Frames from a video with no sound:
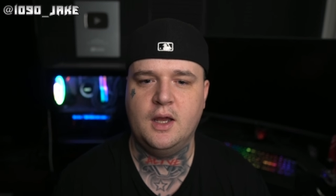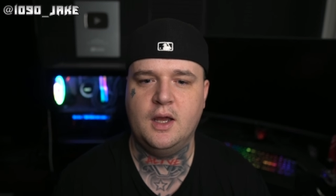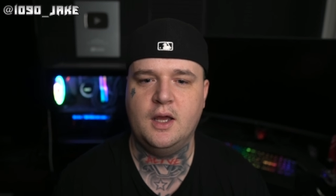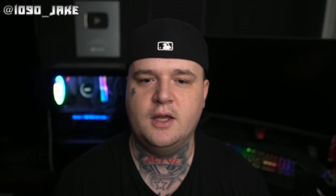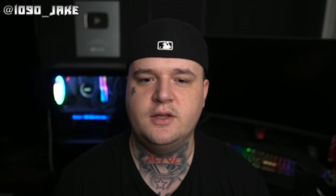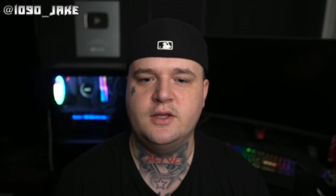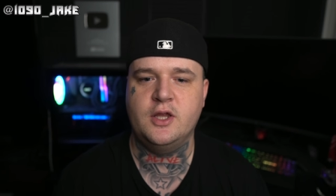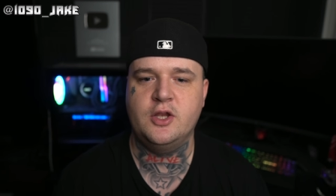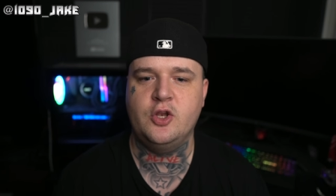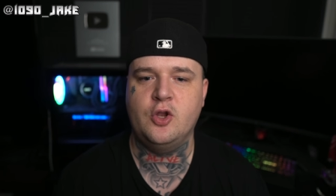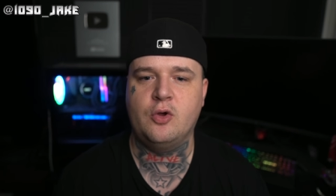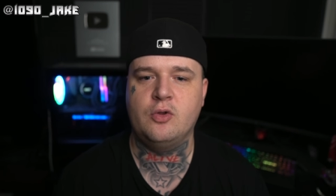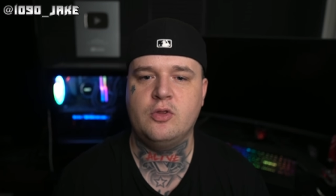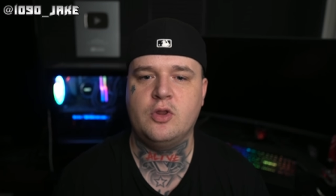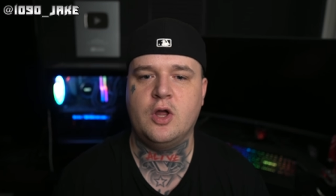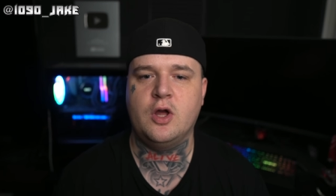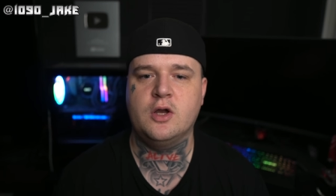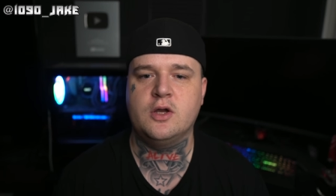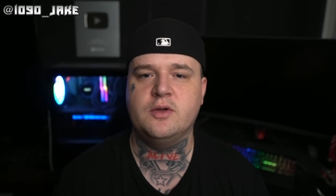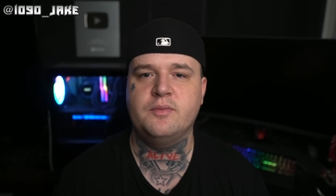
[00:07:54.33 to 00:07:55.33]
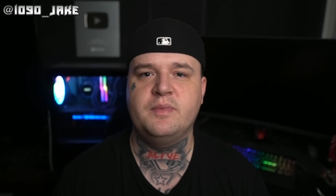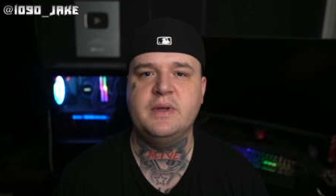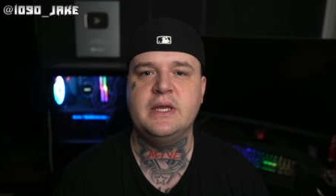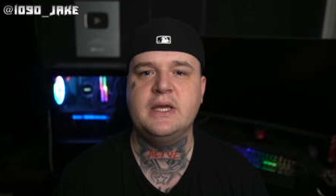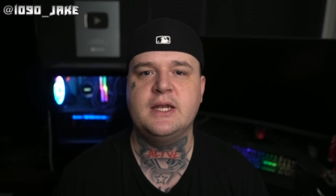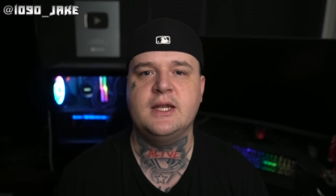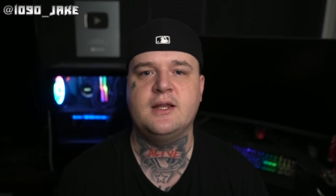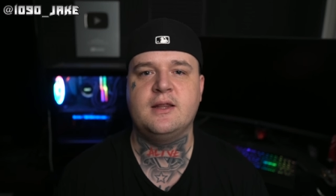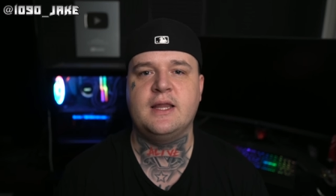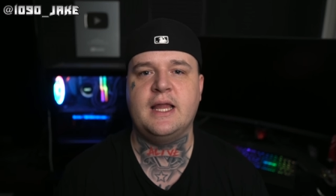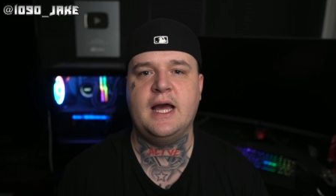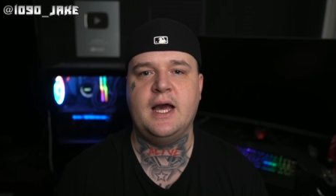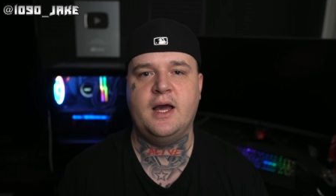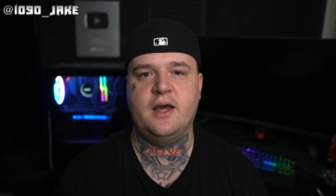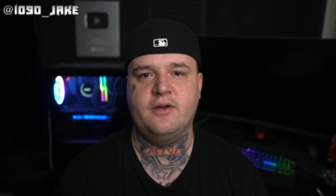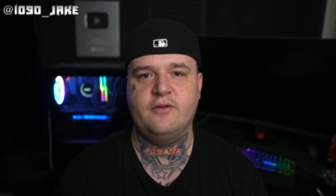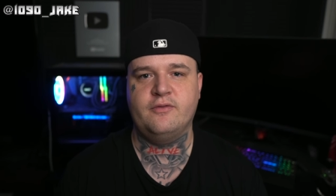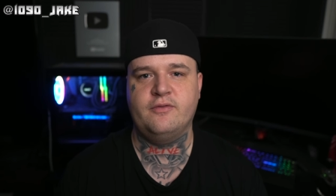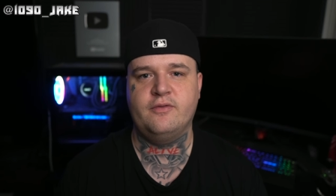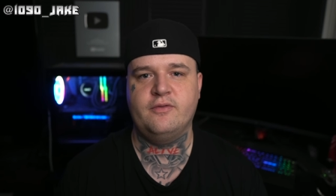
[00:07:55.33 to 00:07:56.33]
and then no longer being
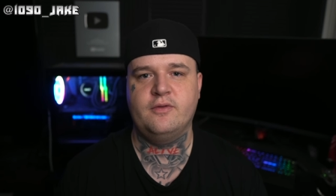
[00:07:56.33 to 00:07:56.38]
alive.